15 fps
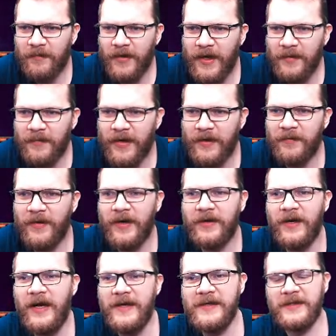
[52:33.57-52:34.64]
Brag, brag, brag.
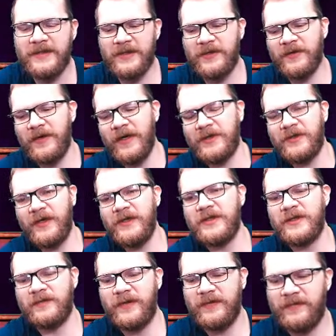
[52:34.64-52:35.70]
Nice!
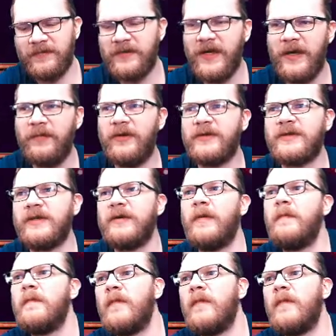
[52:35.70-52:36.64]
Congratulations, man. Diablo is an